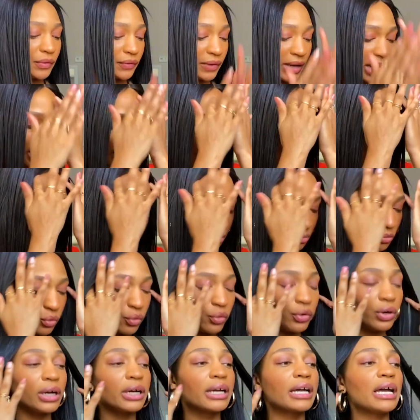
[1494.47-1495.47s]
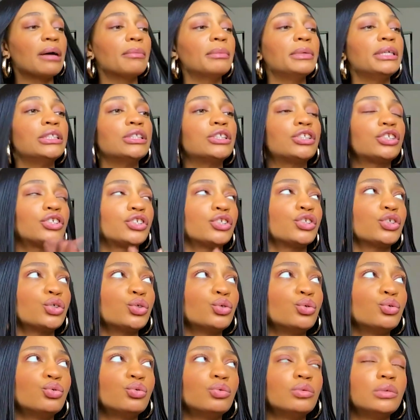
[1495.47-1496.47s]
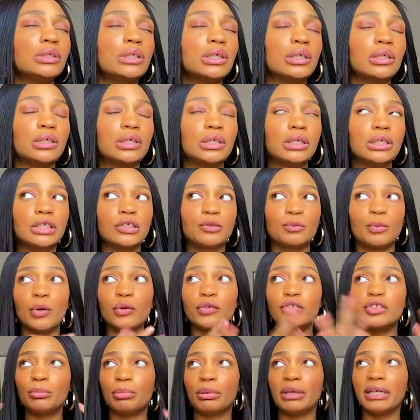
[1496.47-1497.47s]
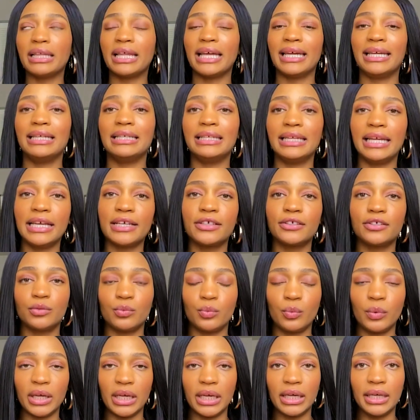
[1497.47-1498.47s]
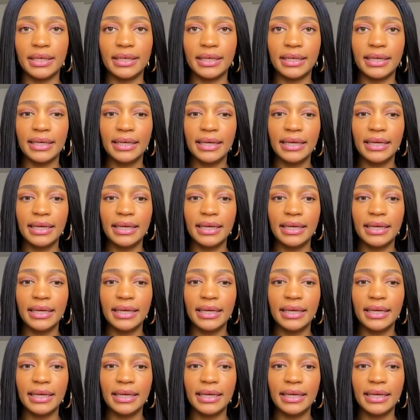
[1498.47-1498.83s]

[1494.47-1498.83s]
We've got some more coming soon. It's supposed to be like next week.